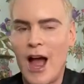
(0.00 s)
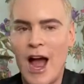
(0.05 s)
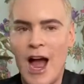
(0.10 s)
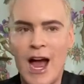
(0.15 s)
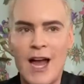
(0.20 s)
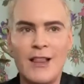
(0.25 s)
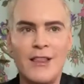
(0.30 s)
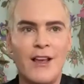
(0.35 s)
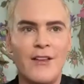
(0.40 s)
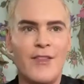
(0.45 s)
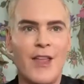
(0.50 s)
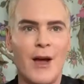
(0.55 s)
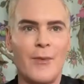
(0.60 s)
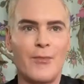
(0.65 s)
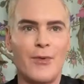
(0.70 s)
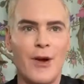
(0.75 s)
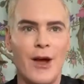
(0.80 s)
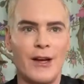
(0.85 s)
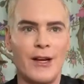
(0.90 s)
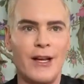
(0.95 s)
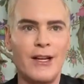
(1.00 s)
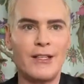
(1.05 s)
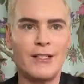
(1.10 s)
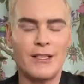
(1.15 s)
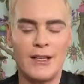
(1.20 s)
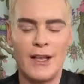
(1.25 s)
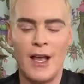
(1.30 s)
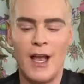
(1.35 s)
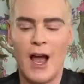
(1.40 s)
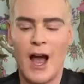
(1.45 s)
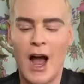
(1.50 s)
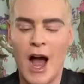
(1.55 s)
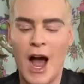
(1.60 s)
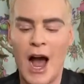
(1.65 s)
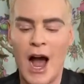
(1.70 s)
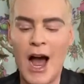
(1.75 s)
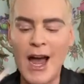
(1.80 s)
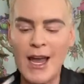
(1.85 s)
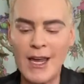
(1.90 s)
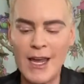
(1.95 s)
I love that product.
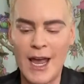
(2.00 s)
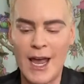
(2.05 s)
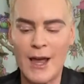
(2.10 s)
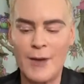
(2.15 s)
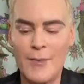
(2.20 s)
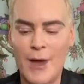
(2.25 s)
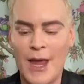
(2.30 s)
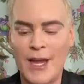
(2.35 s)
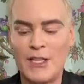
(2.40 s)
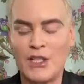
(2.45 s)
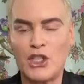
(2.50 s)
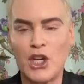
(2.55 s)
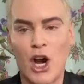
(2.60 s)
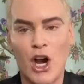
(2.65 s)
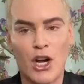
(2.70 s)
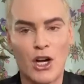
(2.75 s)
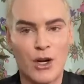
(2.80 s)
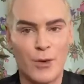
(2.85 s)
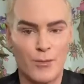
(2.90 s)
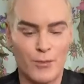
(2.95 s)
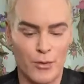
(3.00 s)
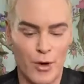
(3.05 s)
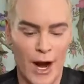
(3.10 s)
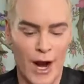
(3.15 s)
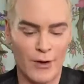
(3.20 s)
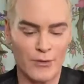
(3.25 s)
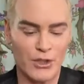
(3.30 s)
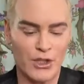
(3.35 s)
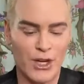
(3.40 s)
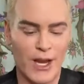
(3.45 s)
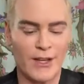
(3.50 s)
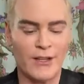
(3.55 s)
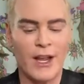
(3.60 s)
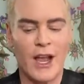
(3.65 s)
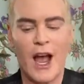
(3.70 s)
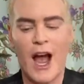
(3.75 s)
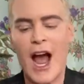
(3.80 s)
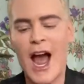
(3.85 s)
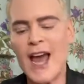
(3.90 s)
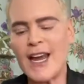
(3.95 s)
I am a dark brown shade.
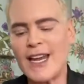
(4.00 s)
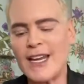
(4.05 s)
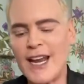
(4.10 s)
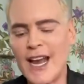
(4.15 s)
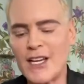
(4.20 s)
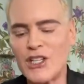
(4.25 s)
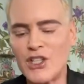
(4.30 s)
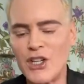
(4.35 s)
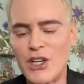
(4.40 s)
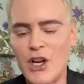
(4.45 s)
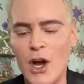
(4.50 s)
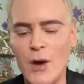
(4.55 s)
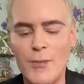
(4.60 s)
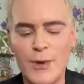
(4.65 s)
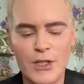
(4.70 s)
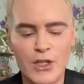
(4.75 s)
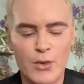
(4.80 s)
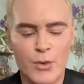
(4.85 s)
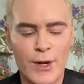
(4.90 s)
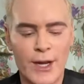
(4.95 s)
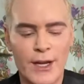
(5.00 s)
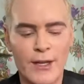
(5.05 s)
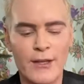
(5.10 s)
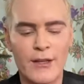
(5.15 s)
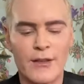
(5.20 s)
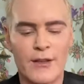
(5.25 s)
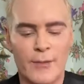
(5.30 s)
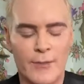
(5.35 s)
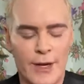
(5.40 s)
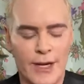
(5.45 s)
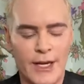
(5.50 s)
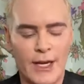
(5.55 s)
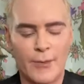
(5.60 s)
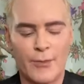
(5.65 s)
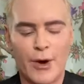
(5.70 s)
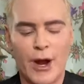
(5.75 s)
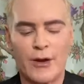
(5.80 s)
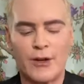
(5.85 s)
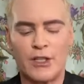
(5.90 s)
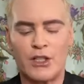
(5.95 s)
I can actually go between the
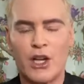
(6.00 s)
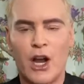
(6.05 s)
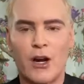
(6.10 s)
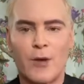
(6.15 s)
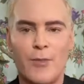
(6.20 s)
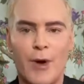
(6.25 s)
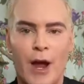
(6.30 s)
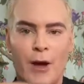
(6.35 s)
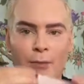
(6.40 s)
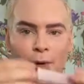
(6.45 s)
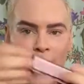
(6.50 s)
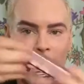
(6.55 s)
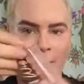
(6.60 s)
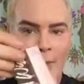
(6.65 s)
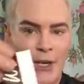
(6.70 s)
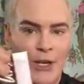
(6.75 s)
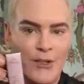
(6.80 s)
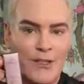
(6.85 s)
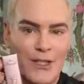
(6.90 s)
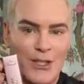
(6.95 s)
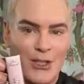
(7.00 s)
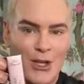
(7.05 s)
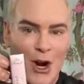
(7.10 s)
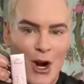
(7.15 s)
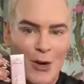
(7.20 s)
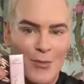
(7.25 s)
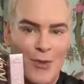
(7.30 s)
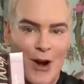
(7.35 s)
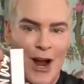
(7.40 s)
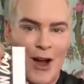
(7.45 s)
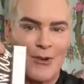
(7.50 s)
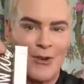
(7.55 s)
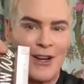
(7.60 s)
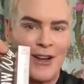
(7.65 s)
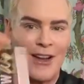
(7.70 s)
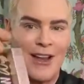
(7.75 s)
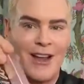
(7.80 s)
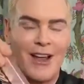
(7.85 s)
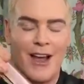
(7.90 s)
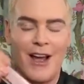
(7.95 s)
medium brown and dark brown, but I'm gonna use the dark
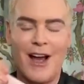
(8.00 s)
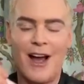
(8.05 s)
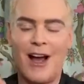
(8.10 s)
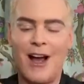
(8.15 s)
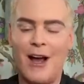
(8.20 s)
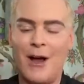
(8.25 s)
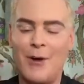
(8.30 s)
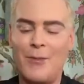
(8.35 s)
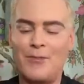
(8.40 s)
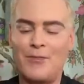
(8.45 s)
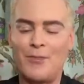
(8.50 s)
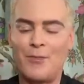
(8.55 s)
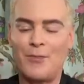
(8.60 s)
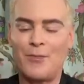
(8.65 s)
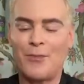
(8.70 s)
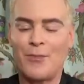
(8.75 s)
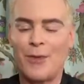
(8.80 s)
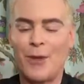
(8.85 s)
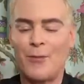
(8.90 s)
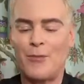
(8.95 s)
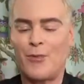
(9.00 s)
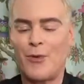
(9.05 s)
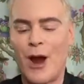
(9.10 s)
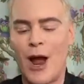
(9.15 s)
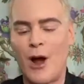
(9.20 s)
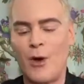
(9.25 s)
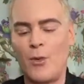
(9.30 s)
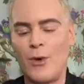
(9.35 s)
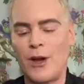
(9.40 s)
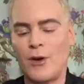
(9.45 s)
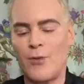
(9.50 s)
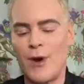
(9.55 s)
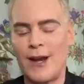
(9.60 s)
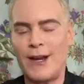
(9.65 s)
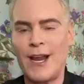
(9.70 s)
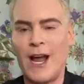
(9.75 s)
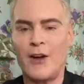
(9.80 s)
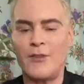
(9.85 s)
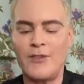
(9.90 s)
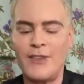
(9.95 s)
brown brow wig
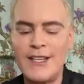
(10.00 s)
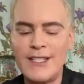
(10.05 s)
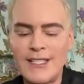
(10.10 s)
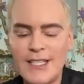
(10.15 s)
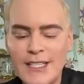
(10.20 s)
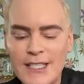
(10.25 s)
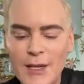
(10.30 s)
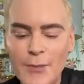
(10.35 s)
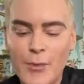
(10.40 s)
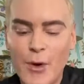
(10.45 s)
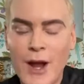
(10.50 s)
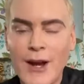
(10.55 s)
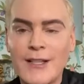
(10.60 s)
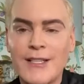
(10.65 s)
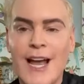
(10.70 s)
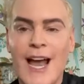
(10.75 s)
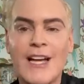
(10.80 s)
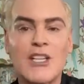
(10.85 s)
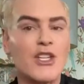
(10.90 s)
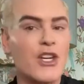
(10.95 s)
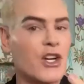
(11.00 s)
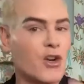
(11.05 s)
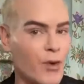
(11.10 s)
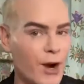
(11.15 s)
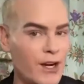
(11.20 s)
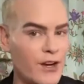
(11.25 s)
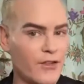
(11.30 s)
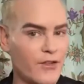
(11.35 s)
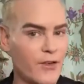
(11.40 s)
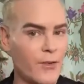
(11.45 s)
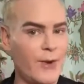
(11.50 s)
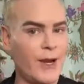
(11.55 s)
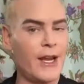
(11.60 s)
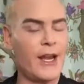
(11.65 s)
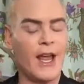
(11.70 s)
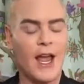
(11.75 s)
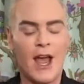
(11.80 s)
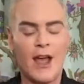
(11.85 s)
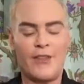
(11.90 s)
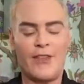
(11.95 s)
right now. And this is a product I actually created for
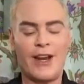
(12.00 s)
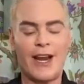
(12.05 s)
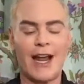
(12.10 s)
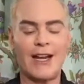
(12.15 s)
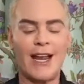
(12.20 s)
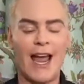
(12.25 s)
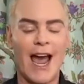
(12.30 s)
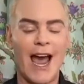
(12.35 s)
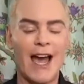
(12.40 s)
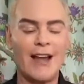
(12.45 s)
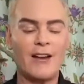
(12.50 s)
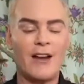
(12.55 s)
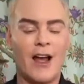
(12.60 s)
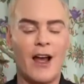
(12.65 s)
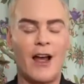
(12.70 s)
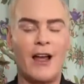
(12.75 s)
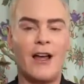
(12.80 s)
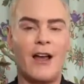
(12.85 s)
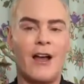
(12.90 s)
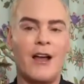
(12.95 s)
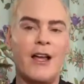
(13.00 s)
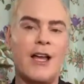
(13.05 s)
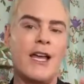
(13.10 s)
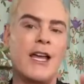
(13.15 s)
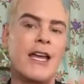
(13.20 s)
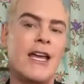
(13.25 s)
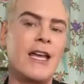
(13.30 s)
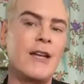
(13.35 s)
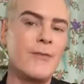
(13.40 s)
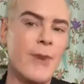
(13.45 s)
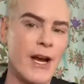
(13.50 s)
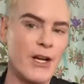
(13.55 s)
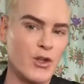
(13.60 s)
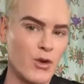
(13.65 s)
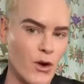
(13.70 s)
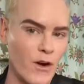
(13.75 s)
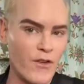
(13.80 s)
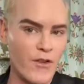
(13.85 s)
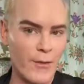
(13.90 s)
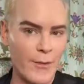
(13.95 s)
me that I'd had in my
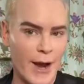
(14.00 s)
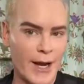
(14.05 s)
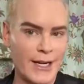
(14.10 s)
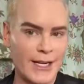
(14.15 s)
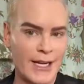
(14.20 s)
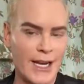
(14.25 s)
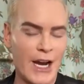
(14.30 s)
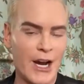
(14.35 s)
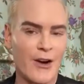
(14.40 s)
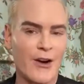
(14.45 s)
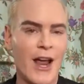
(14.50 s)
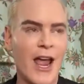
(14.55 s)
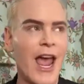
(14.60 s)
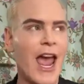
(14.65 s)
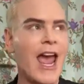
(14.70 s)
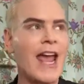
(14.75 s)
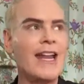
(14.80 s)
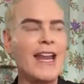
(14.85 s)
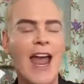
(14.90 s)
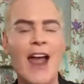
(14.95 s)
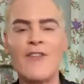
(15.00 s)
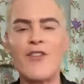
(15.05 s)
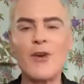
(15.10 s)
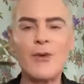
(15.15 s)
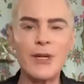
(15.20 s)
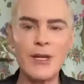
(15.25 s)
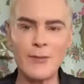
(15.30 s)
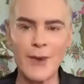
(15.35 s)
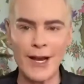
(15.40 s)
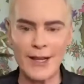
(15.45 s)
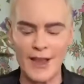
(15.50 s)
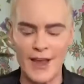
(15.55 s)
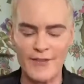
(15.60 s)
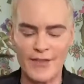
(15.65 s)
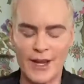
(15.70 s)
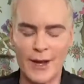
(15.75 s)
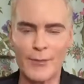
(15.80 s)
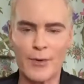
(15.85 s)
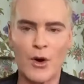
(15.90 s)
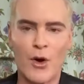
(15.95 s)
drawer for about a year. And everyone in my
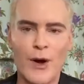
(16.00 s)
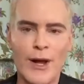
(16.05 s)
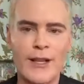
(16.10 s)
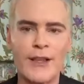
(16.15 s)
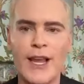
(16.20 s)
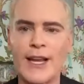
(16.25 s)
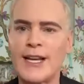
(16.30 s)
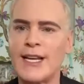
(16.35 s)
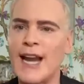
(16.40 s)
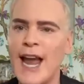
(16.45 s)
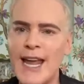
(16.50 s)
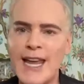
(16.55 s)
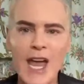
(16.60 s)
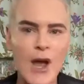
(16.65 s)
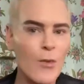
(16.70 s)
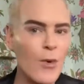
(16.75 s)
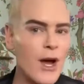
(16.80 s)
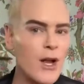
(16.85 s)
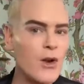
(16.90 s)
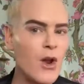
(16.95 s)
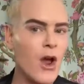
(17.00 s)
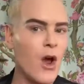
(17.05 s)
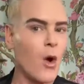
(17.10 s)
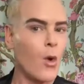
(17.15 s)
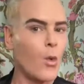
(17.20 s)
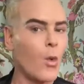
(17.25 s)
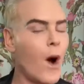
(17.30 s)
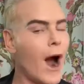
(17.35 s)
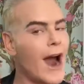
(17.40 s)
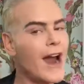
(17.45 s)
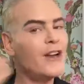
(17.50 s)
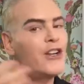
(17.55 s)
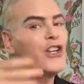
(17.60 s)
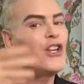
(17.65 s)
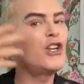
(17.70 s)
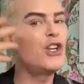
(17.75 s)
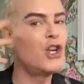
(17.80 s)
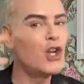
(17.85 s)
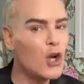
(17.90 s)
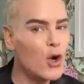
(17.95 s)
life kept going like, can I get one? Why do
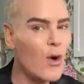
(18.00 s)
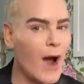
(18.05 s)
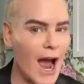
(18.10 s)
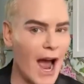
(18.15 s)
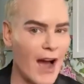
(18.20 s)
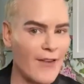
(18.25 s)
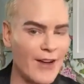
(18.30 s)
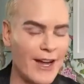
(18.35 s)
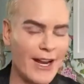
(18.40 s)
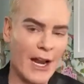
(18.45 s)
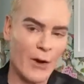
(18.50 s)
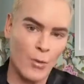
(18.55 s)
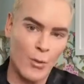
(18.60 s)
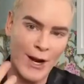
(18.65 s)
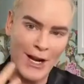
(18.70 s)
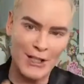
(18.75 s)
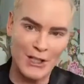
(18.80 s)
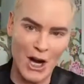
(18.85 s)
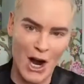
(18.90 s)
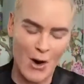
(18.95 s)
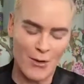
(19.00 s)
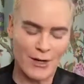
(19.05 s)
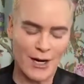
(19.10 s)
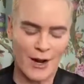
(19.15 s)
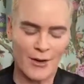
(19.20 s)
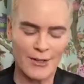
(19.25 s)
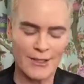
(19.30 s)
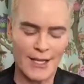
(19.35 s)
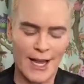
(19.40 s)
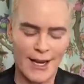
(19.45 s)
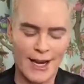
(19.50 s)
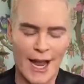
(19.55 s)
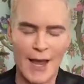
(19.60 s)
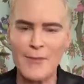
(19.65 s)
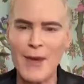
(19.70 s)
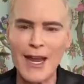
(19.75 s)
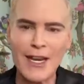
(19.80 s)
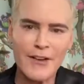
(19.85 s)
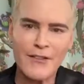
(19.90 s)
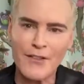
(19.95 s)
you have it and we don't? And I was like, I
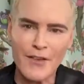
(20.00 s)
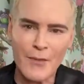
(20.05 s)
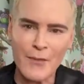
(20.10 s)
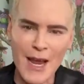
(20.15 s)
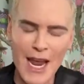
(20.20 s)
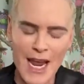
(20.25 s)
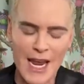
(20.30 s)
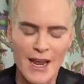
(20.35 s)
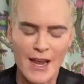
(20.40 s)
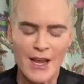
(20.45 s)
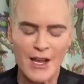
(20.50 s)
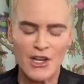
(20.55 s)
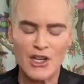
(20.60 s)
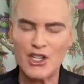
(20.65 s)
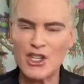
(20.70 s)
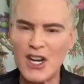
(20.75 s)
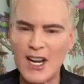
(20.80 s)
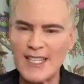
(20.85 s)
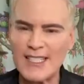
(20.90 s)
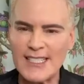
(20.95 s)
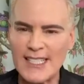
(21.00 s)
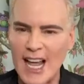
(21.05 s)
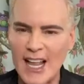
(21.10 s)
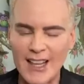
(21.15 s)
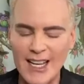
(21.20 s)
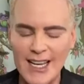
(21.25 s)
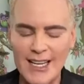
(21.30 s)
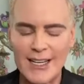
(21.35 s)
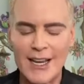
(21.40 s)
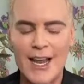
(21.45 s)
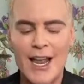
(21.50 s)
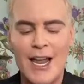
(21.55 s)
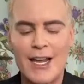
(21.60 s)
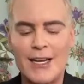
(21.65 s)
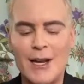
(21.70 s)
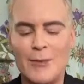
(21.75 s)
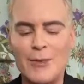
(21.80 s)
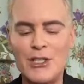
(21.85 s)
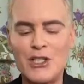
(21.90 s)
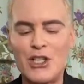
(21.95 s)
made it for me. Should I sell it?
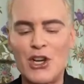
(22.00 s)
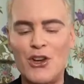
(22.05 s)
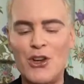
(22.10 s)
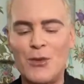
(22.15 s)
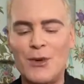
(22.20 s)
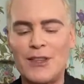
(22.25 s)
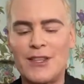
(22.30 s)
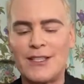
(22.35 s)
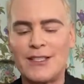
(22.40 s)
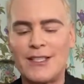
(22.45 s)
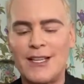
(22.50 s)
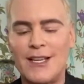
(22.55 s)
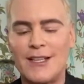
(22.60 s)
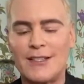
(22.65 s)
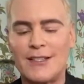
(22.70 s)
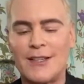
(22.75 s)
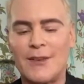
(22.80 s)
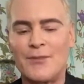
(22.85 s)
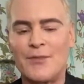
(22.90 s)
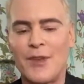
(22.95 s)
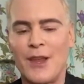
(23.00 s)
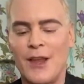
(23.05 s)
Now I'm gonna show you what this is.